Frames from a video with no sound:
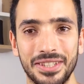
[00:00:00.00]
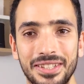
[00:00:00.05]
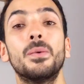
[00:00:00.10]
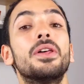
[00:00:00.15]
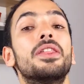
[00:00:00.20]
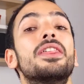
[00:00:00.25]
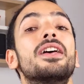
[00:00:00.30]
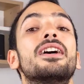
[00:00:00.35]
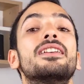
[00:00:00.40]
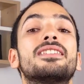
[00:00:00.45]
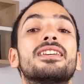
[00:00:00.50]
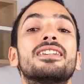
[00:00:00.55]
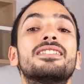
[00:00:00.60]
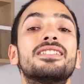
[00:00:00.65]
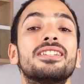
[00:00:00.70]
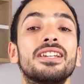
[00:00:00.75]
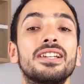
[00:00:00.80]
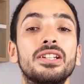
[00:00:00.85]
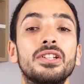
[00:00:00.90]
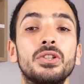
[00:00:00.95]
With that, I
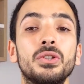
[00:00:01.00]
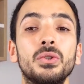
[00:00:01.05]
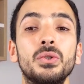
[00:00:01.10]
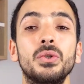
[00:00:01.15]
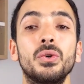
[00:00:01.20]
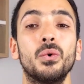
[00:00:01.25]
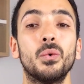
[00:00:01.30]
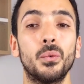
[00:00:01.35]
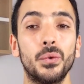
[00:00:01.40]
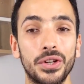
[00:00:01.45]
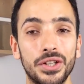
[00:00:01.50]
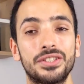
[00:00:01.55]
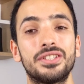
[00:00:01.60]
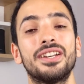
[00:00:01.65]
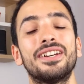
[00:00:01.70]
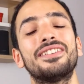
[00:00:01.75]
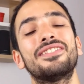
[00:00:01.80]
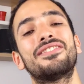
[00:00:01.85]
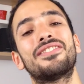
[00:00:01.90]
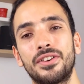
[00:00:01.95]
tell you, we're
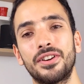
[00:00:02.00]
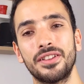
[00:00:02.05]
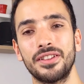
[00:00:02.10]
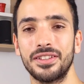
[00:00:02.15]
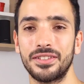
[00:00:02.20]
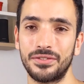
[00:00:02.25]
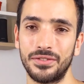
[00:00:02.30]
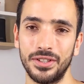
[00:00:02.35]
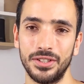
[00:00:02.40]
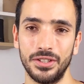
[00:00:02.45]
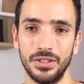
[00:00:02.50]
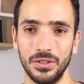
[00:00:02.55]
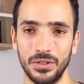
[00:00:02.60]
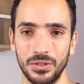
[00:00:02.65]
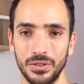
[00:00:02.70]
done for this video.